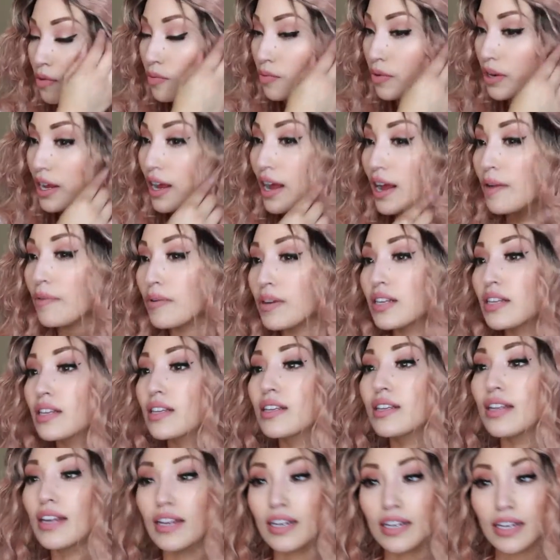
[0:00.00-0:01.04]
what I was
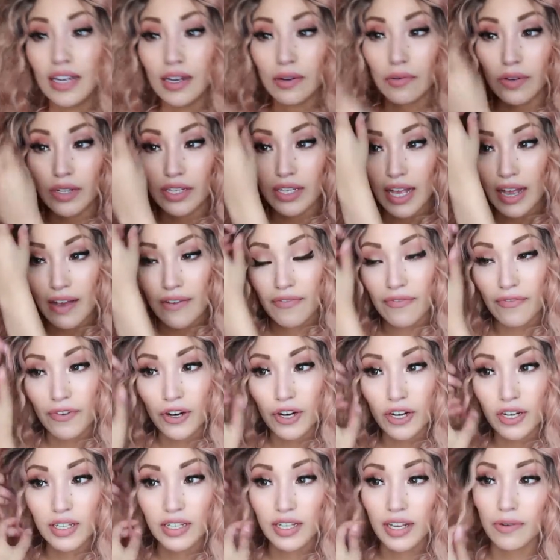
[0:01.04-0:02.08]
thinking was at
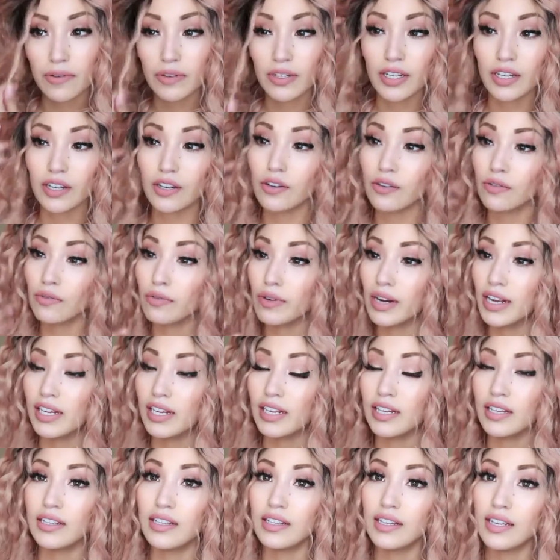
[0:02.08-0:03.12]
first I wasn't
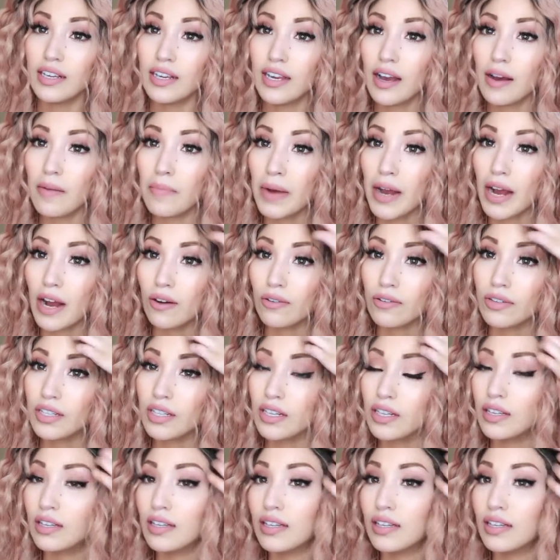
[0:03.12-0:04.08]
crazy about